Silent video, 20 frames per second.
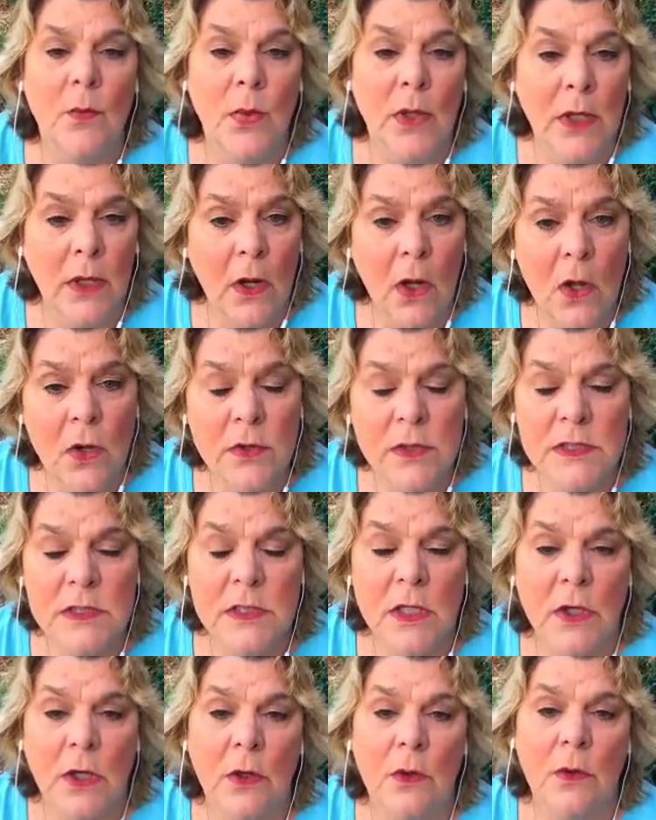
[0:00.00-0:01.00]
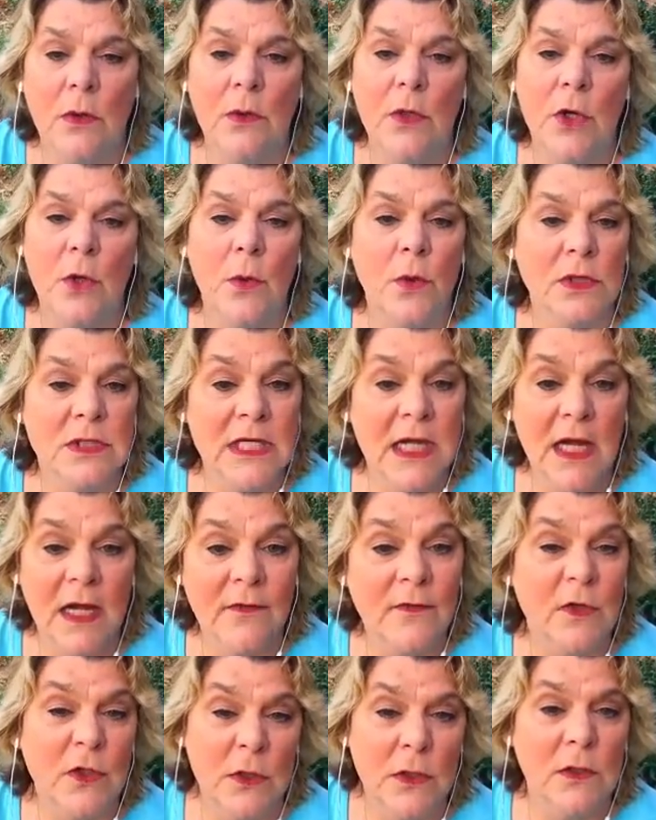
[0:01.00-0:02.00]
But also, you want to
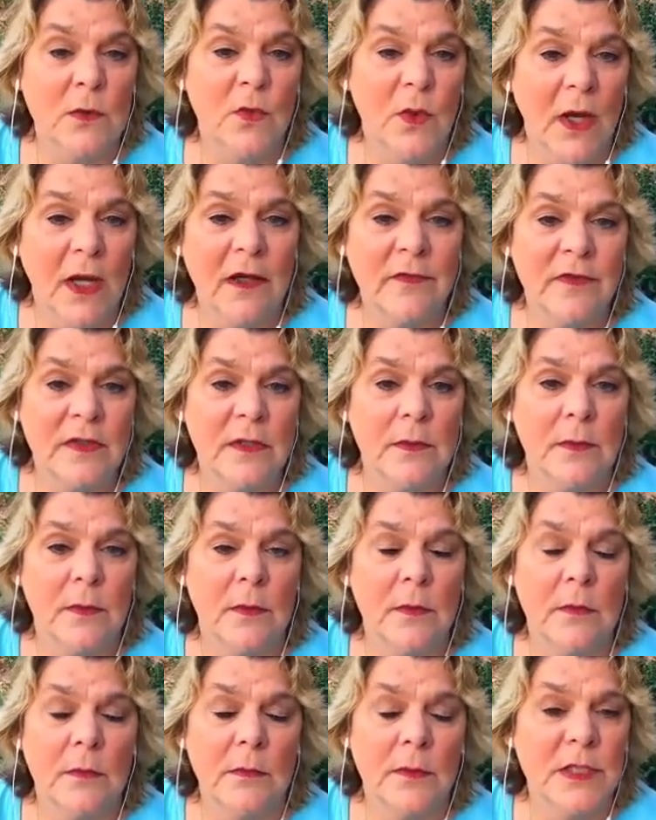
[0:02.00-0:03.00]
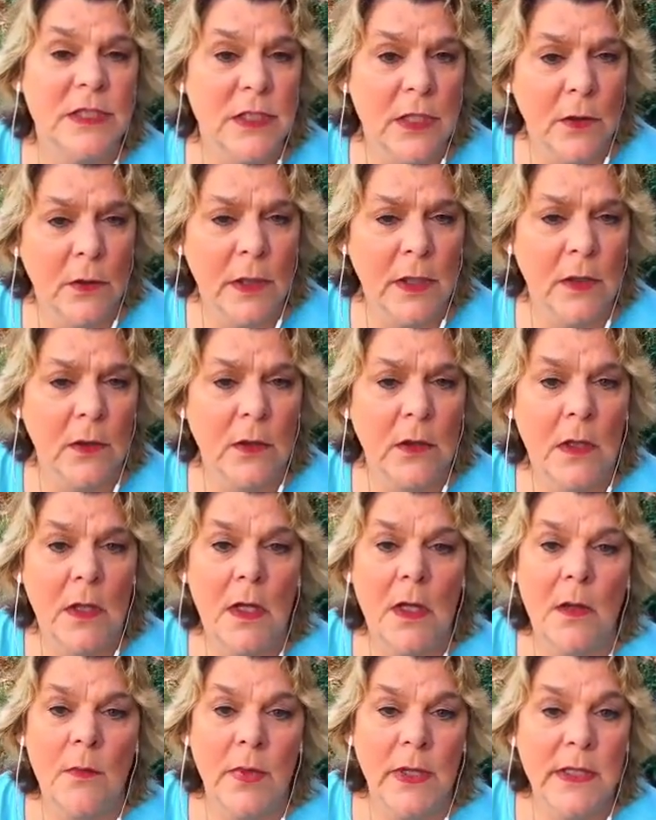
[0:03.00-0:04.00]
have good, relevant material,
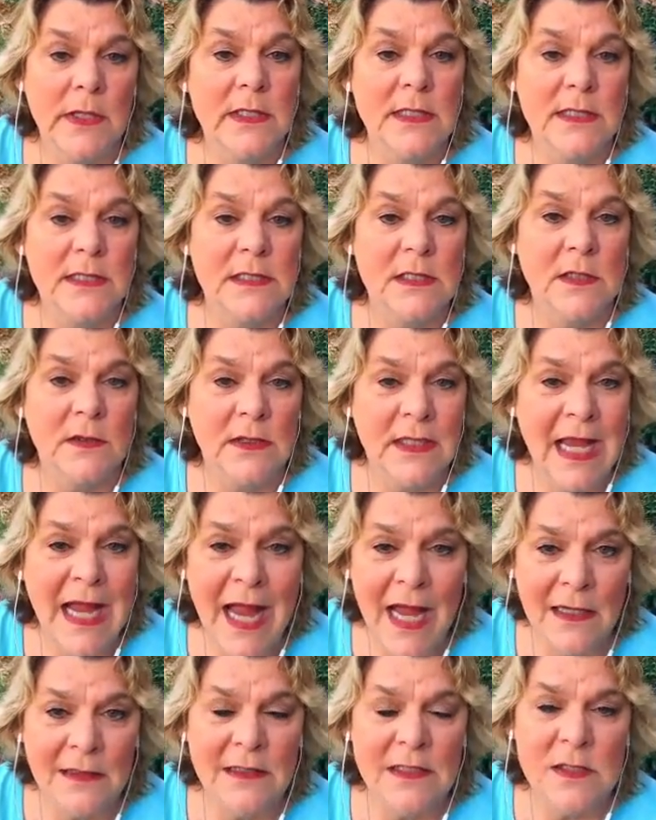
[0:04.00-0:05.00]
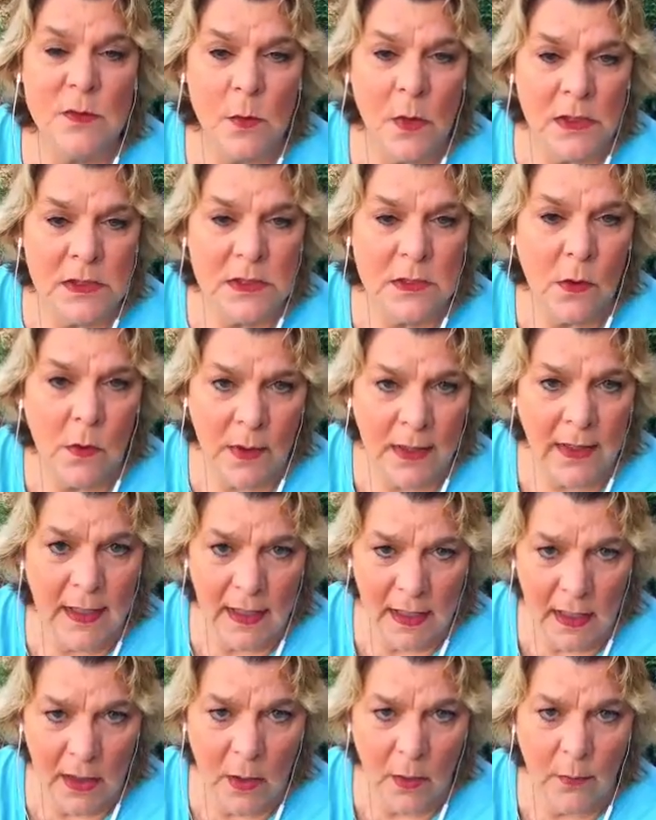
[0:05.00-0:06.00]
because that is what's going to
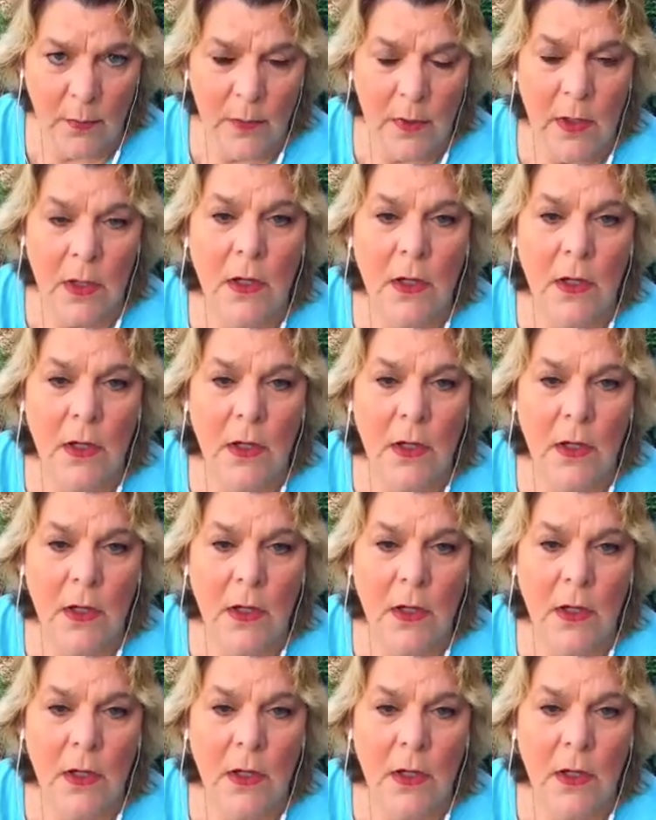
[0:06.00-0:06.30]
help